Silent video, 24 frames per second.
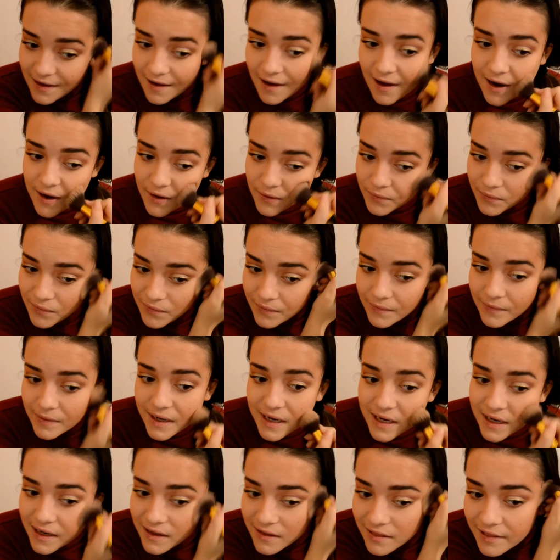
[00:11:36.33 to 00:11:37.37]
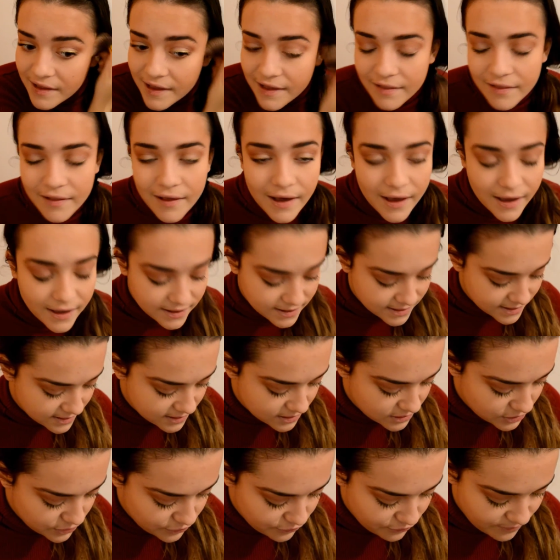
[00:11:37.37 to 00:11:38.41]
I really like
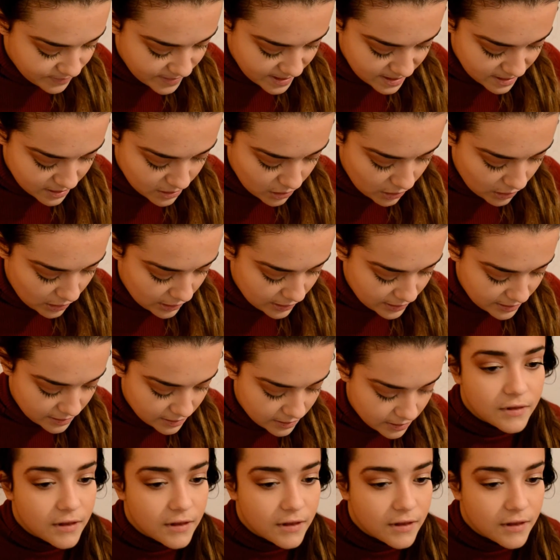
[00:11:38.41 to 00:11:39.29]
Since You've Been Gone.